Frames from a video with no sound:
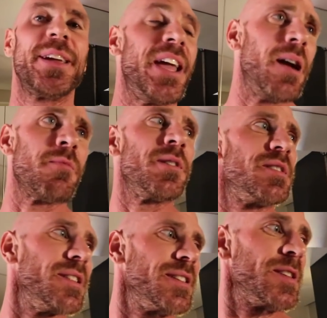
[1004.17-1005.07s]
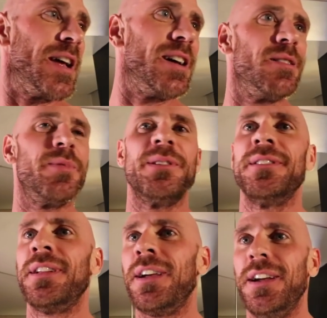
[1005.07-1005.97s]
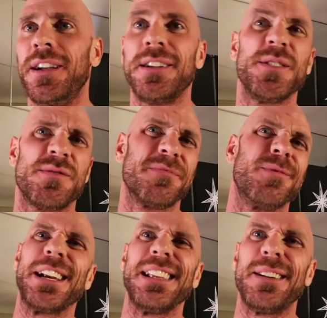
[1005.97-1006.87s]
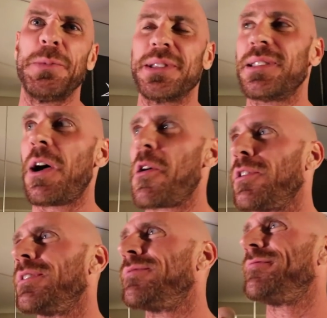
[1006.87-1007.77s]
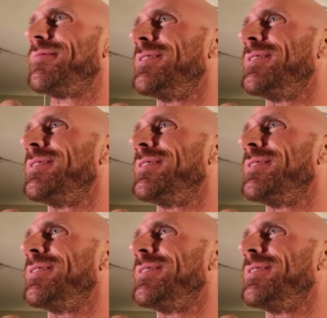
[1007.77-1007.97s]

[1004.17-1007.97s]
the cameras and the setup and it just went a little bit slower of